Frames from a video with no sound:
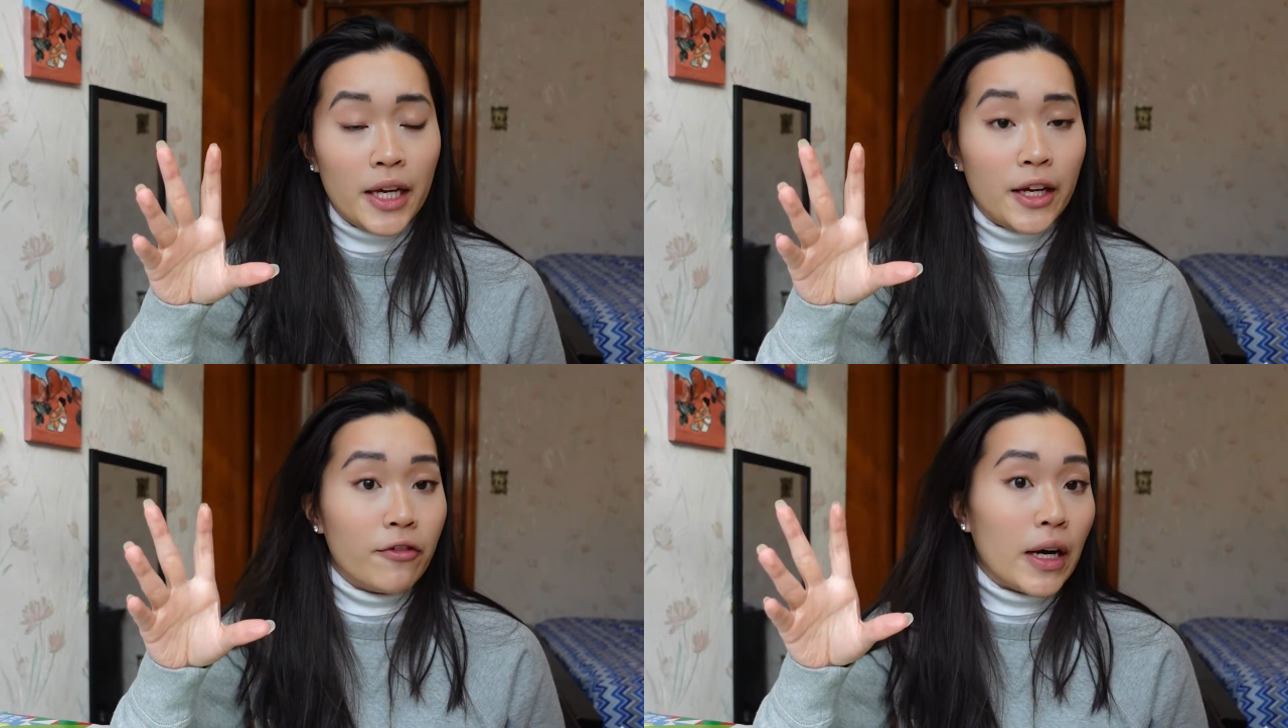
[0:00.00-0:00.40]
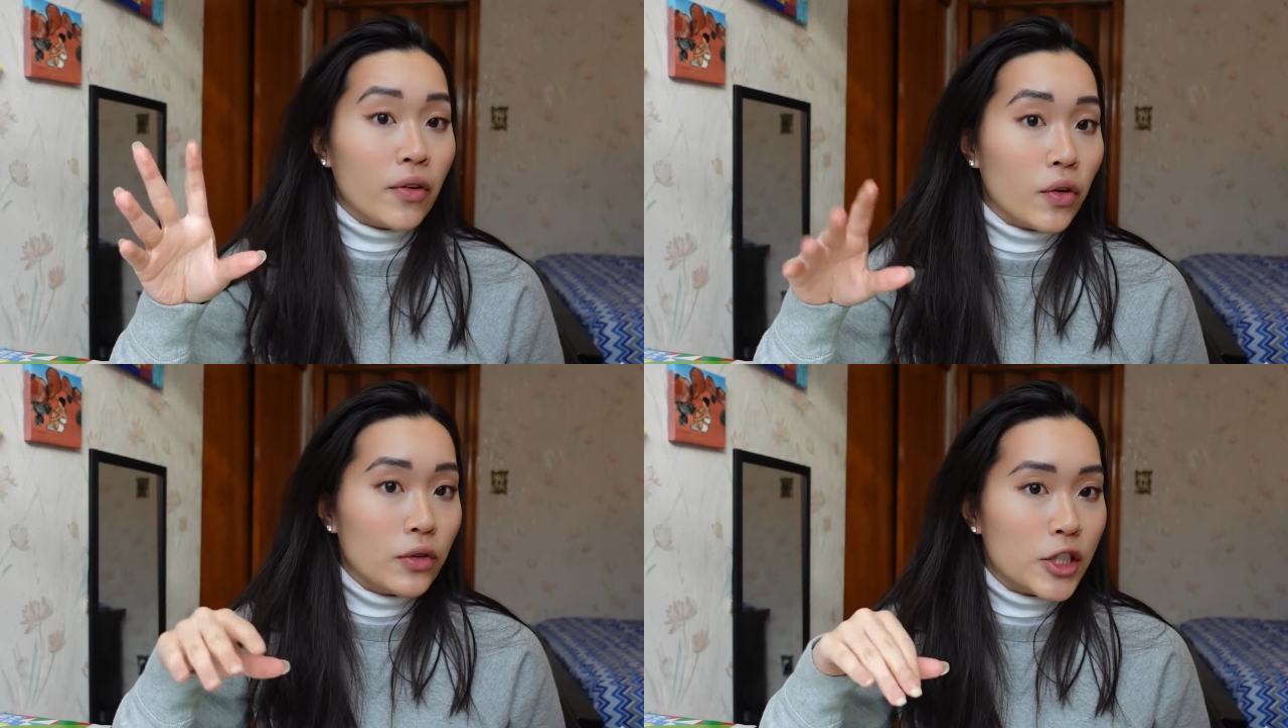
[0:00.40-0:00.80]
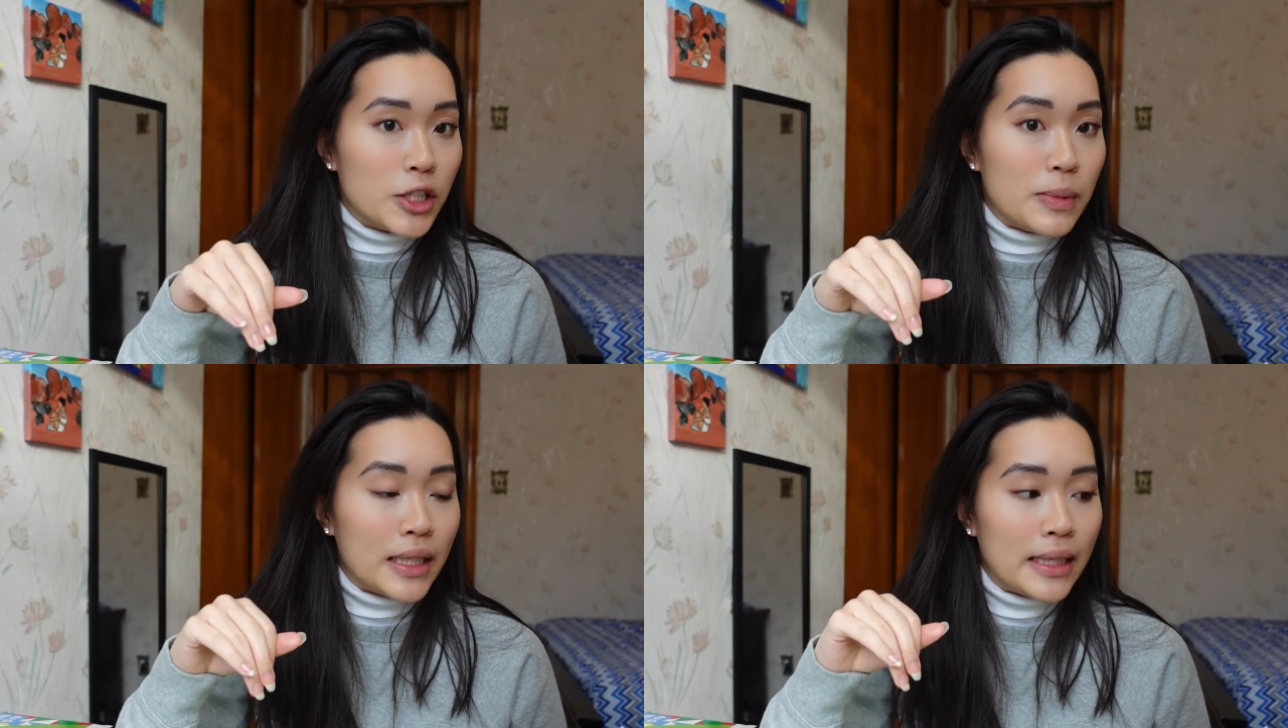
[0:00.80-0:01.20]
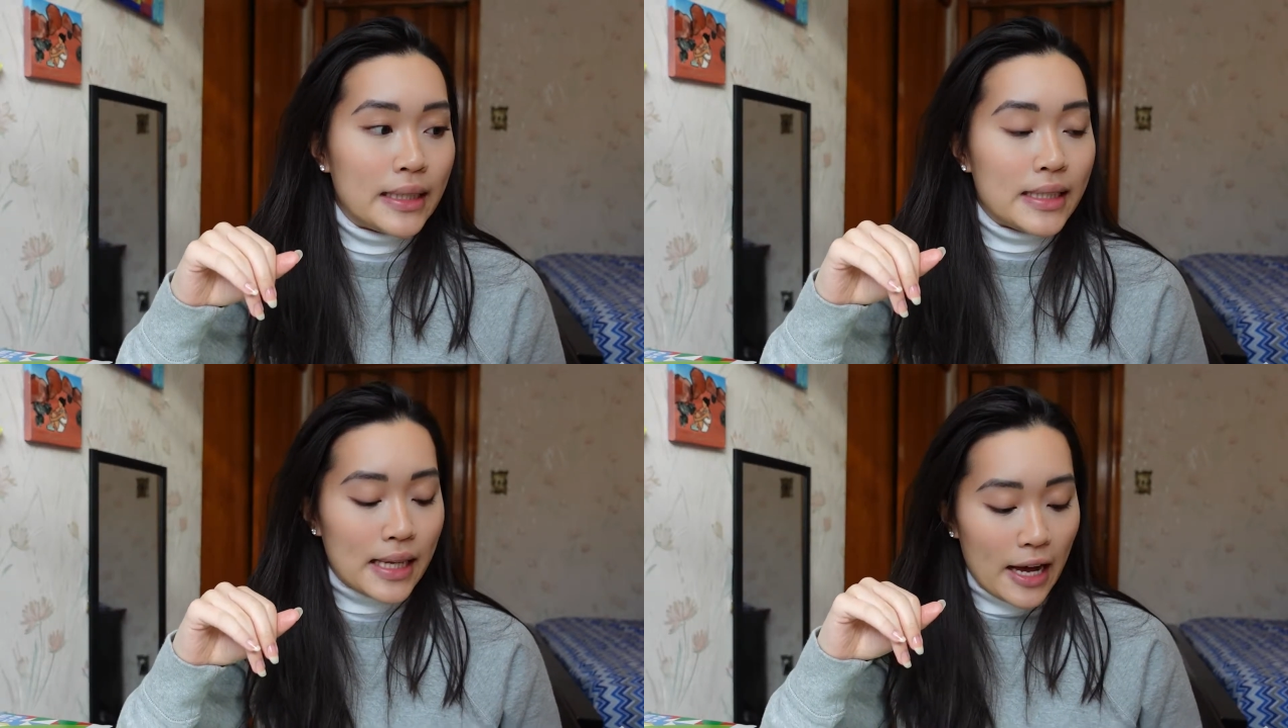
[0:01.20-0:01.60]
a 5-year-old just
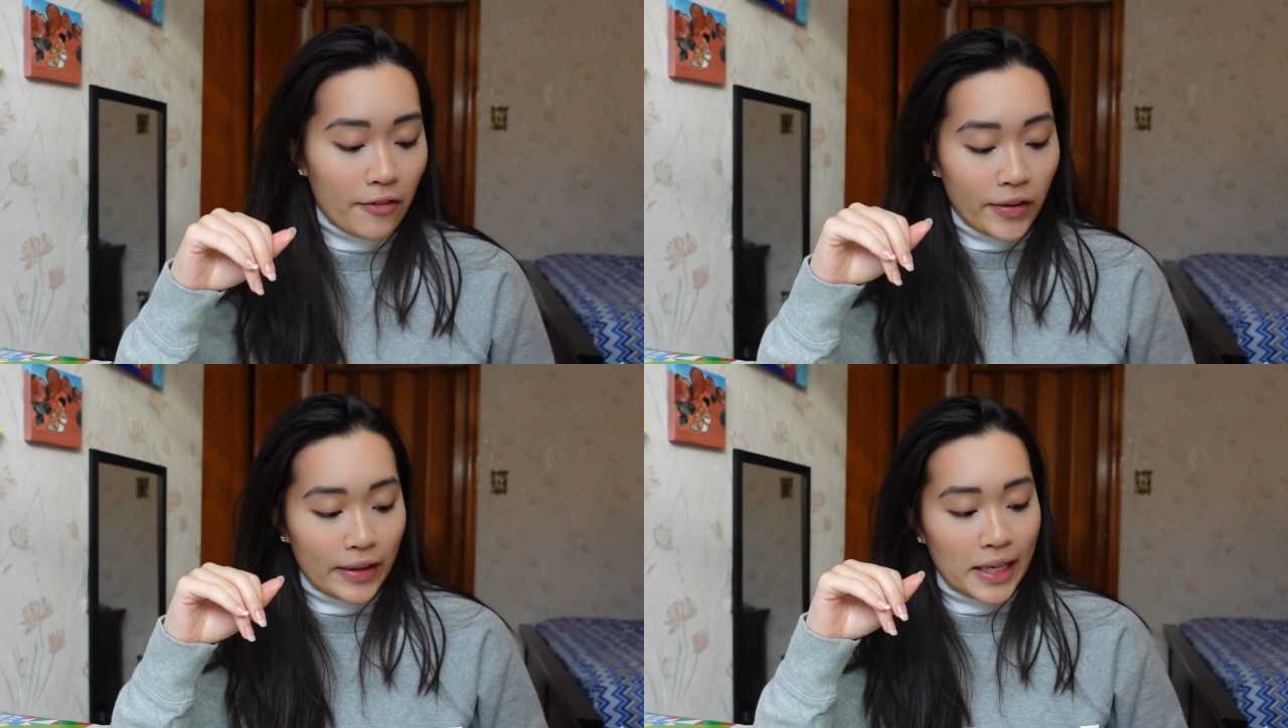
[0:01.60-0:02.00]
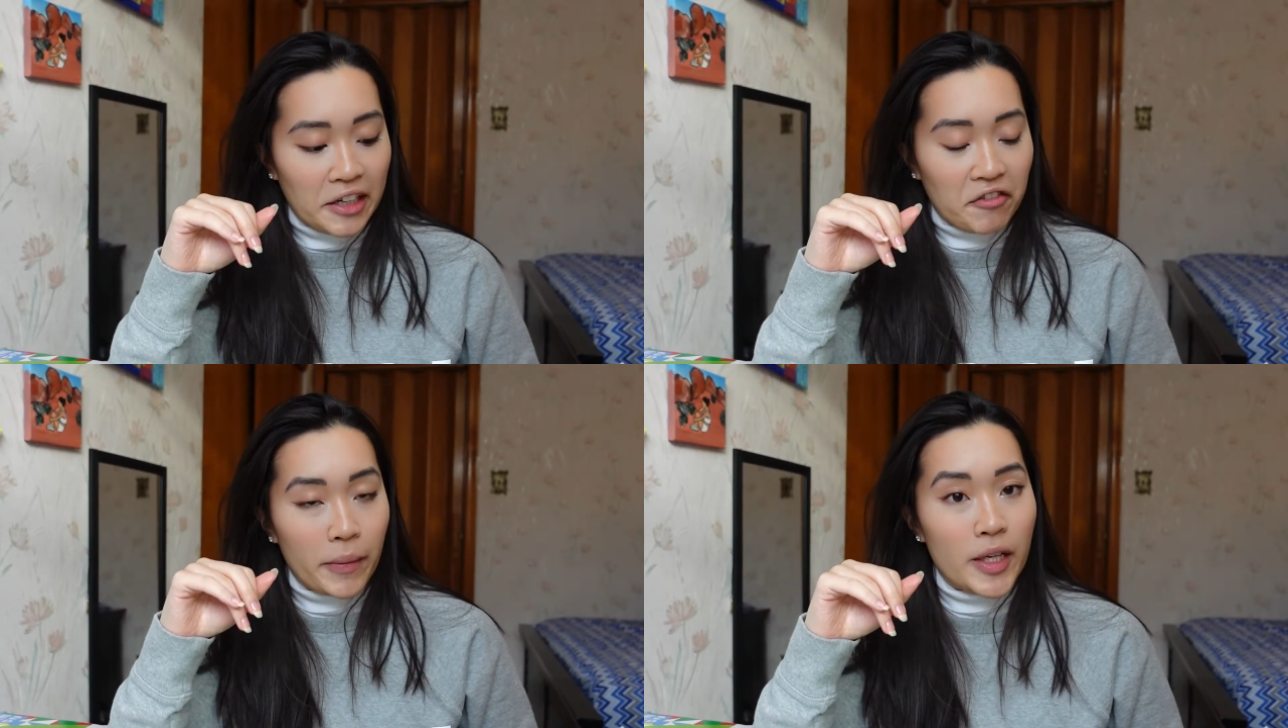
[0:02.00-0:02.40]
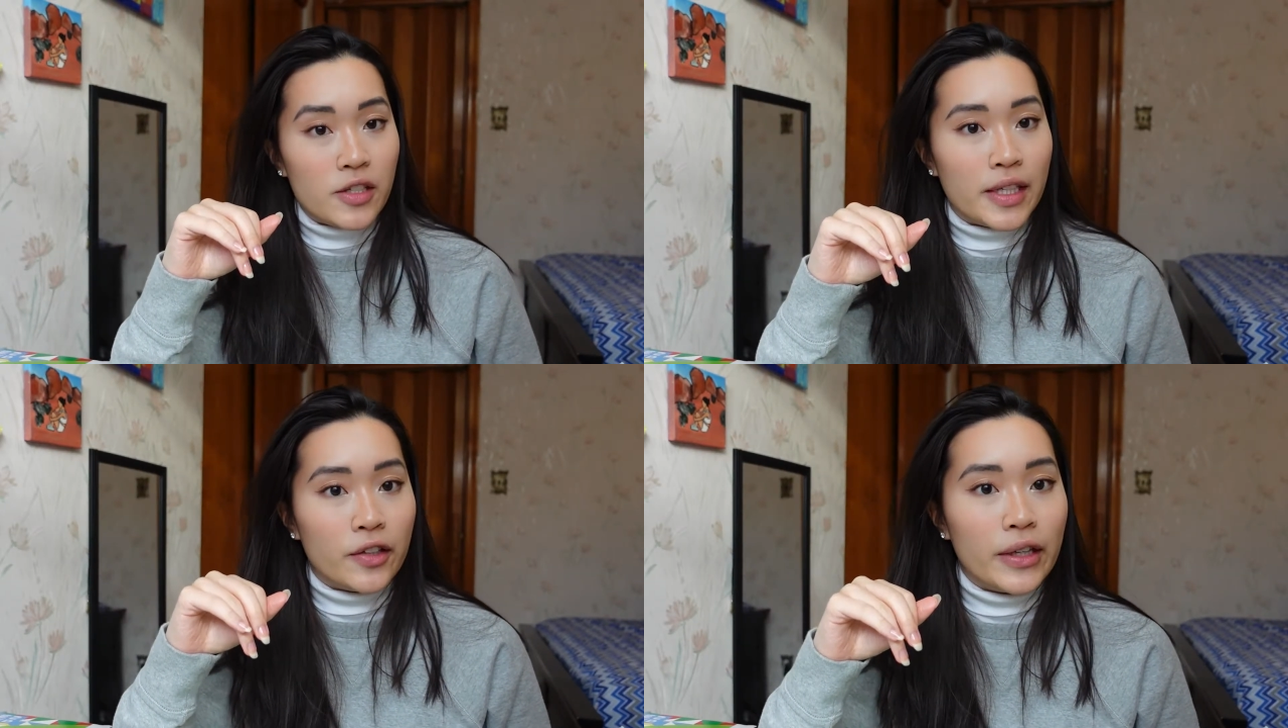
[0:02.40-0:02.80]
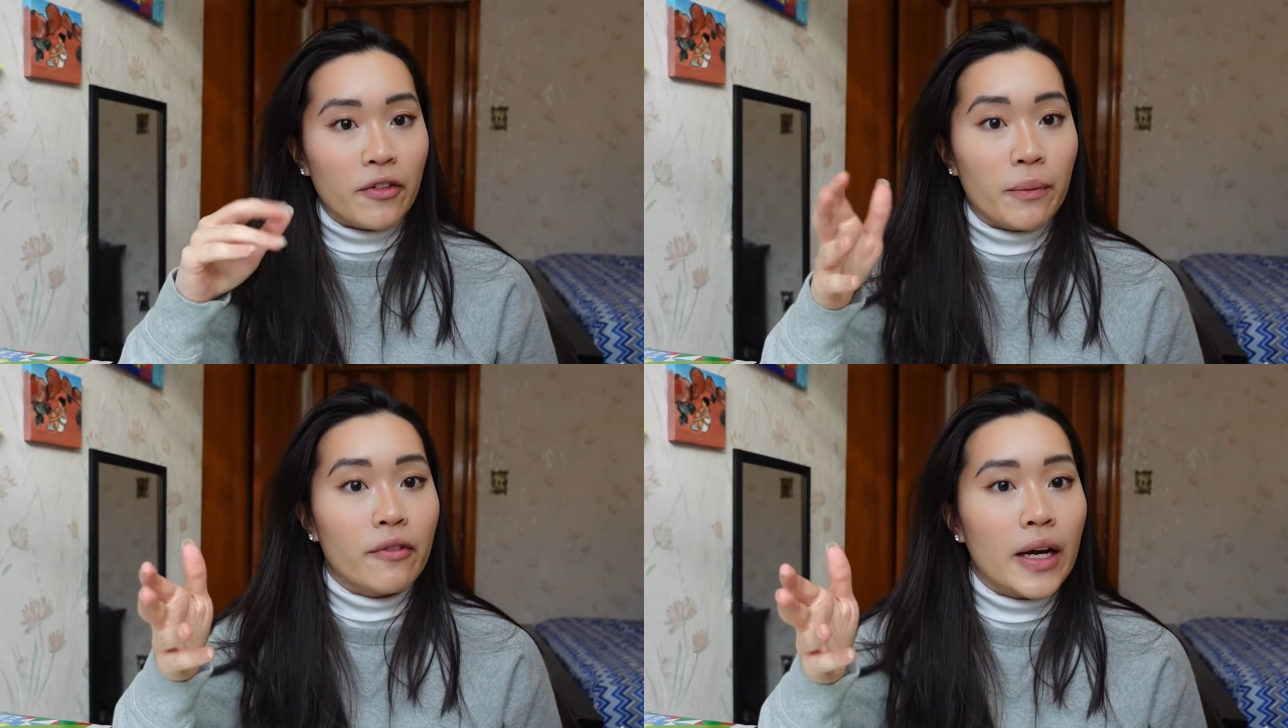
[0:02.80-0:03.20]
because I feel like any information that you get
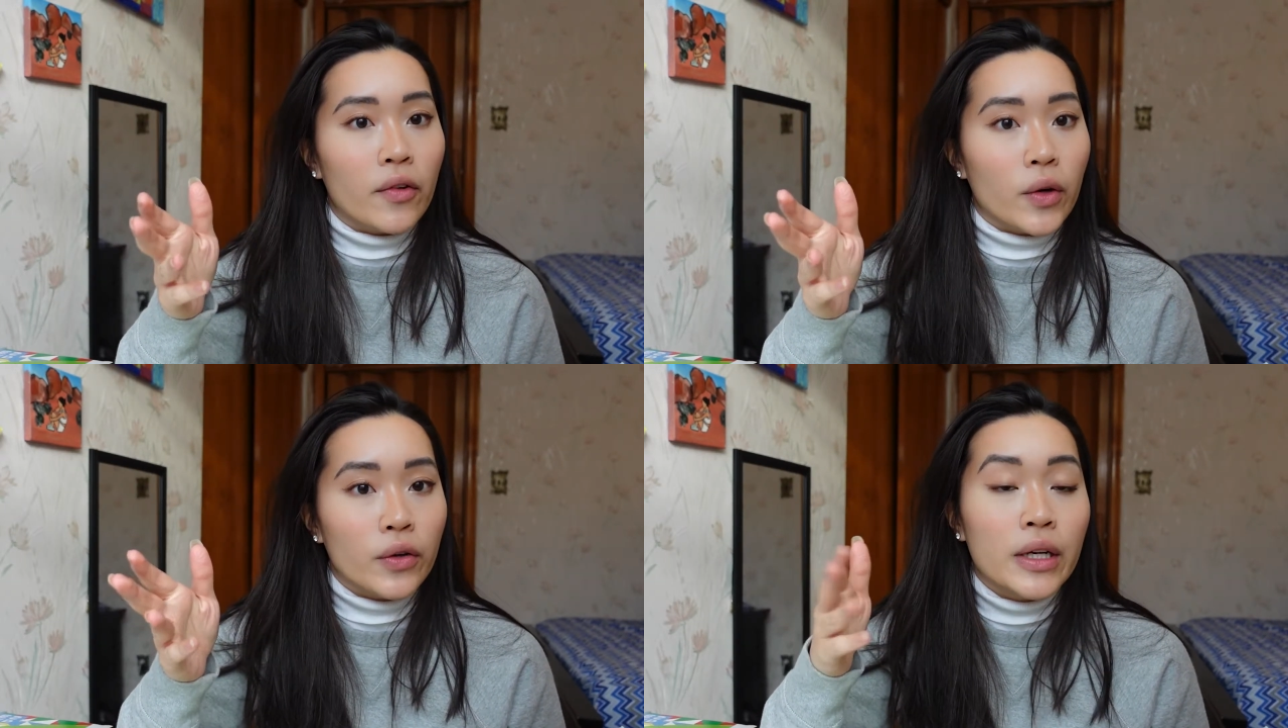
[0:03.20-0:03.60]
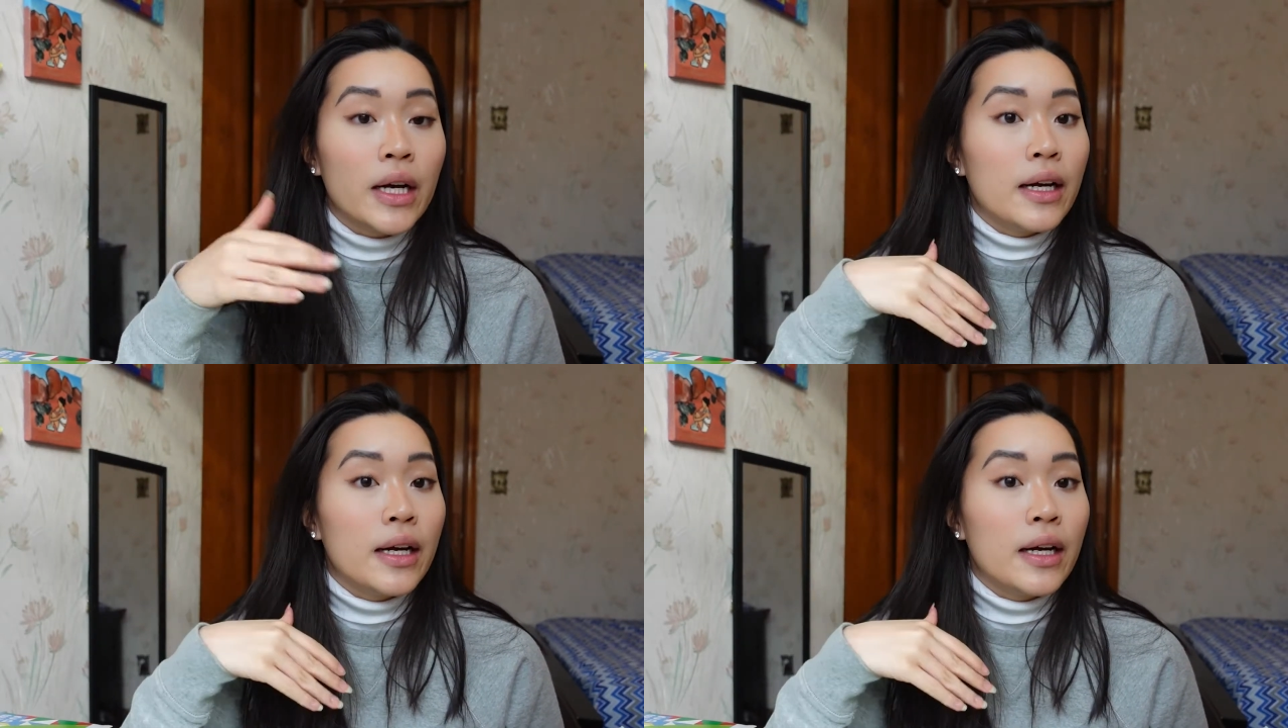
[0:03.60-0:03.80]
from a 5-year-old